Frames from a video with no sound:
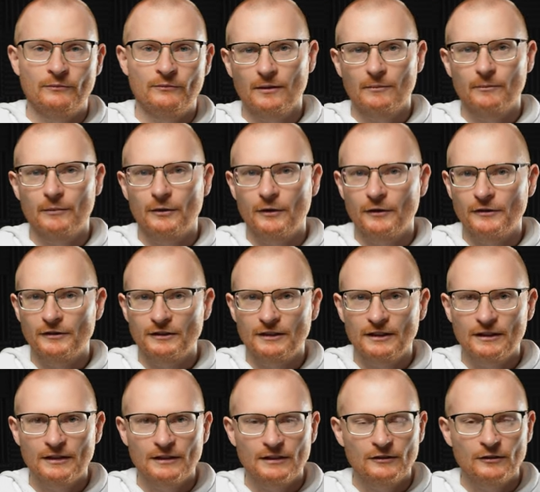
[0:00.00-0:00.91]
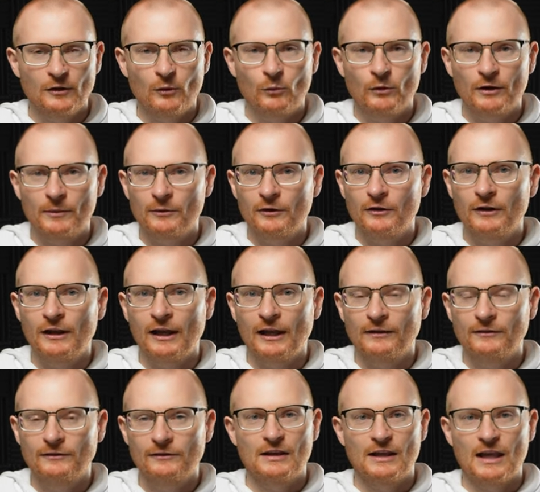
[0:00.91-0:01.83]
Personally, this is not what I'm good at.
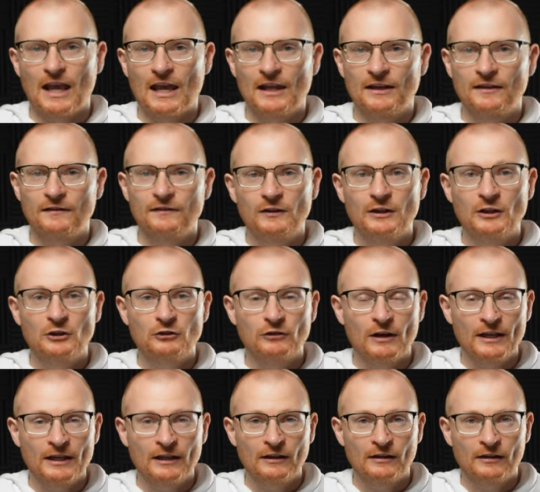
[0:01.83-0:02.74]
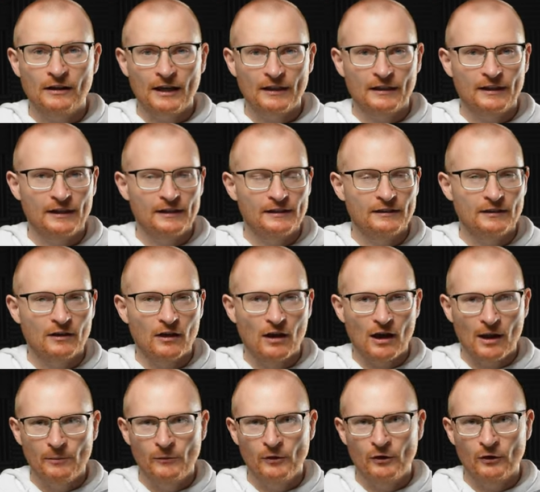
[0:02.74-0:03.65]
NFT trading like this,
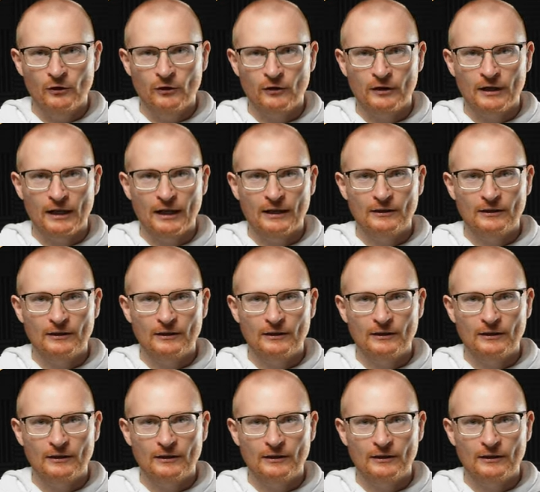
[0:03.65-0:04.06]
I'm not good at.